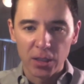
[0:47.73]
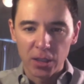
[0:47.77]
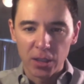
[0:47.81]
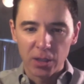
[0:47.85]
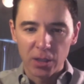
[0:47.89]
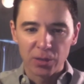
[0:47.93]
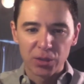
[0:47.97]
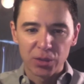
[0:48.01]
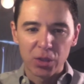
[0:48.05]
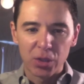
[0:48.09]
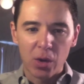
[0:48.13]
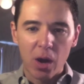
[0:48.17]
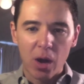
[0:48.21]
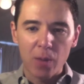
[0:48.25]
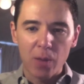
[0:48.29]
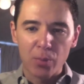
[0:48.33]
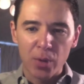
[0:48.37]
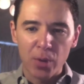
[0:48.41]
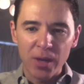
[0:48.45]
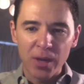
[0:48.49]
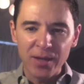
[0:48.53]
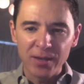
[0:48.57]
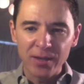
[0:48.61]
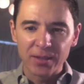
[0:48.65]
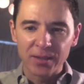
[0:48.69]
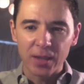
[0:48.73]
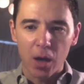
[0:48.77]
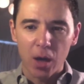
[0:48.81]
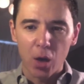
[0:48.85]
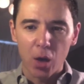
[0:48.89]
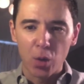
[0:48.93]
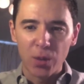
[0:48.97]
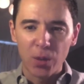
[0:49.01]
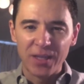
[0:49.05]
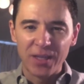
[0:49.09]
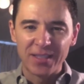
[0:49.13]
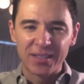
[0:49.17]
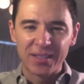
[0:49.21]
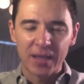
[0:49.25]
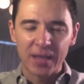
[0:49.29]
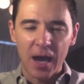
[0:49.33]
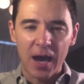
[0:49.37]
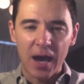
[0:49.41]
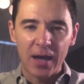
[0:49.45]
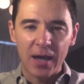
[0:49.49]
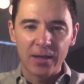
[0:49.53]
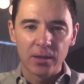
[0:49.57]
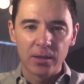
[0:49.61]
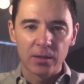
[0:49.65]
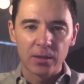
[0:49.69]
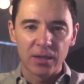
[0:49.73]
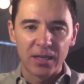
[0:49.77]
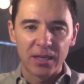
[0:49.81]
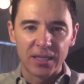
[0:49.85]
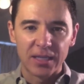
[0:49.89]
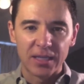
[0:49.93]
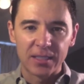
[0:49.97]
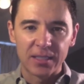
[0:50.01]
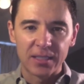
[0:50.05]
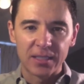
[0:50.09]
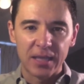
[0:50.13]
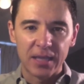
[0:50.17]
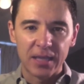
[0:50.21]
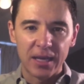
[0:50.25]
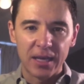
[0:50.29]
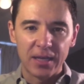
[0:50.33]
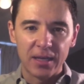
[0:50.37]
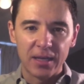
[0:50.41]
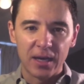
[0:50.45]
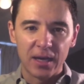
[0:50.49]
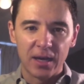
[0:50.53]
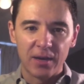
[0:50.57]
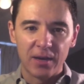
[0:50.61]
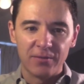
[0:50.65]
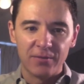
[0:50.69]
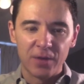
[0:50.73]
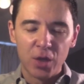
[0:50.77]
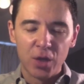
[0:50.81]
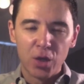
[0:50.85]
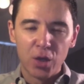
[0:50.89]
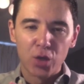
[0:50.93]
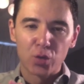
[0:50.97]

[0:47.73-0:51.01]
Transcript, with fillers: You know, so our brain is always either in a state of